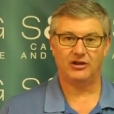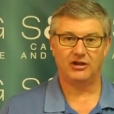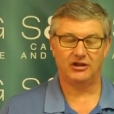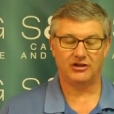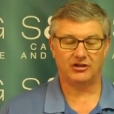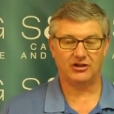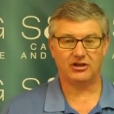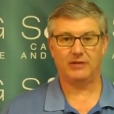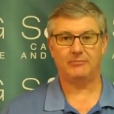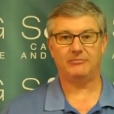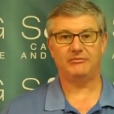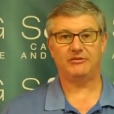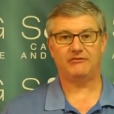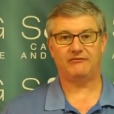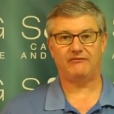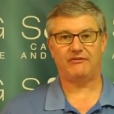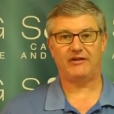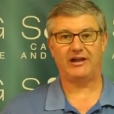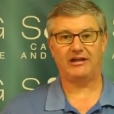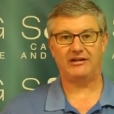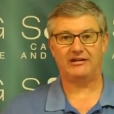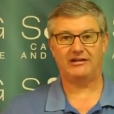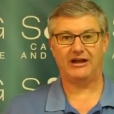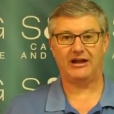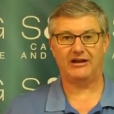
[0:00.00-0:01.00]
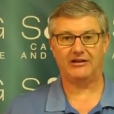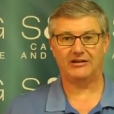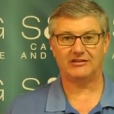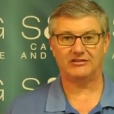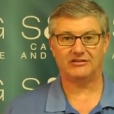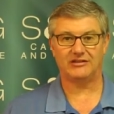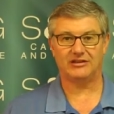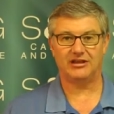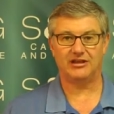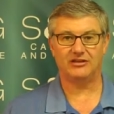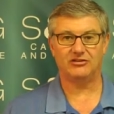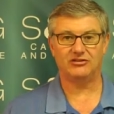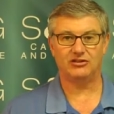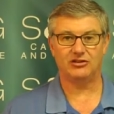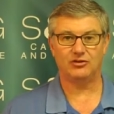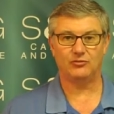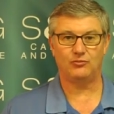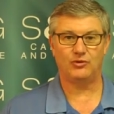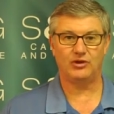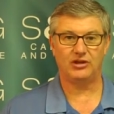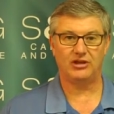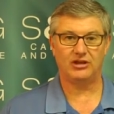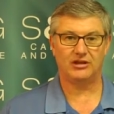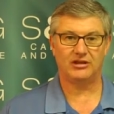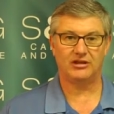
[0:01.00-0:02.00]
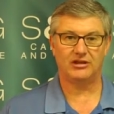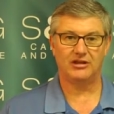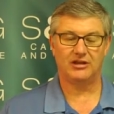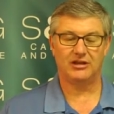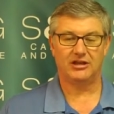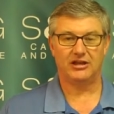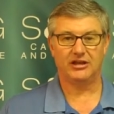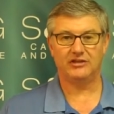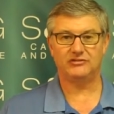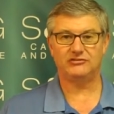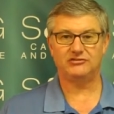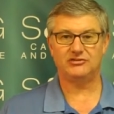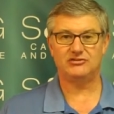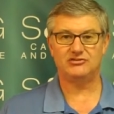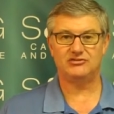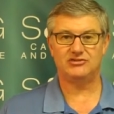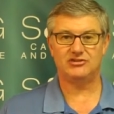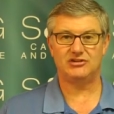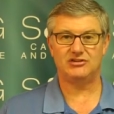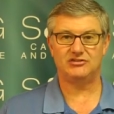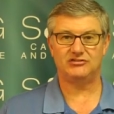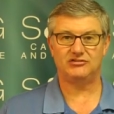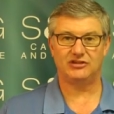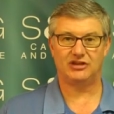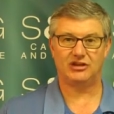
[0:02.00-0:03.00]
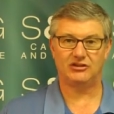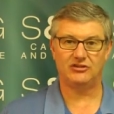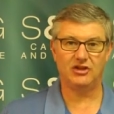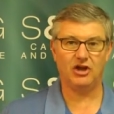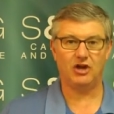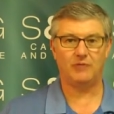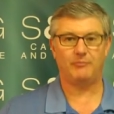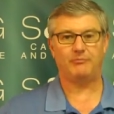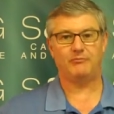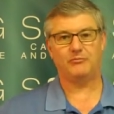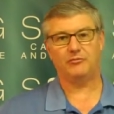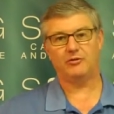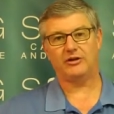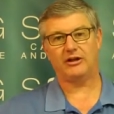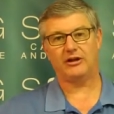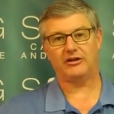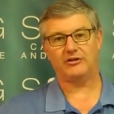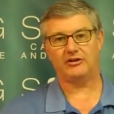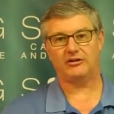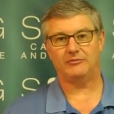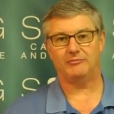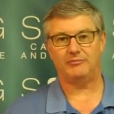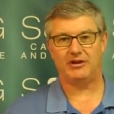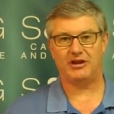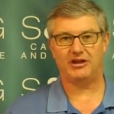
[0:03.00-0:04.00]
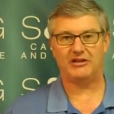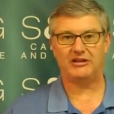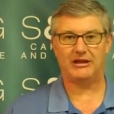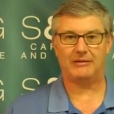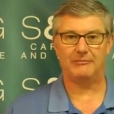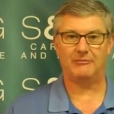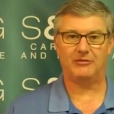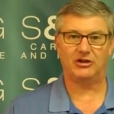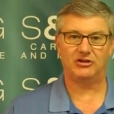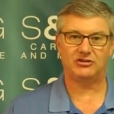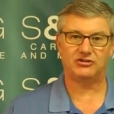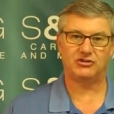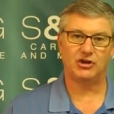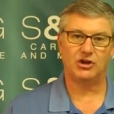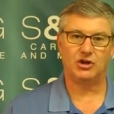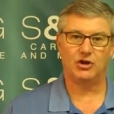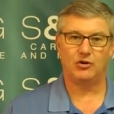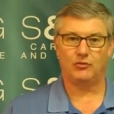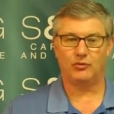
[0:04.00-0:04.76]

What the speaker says: and come to find out at the end of the week, S&G said, nope, we're not going to pay that much.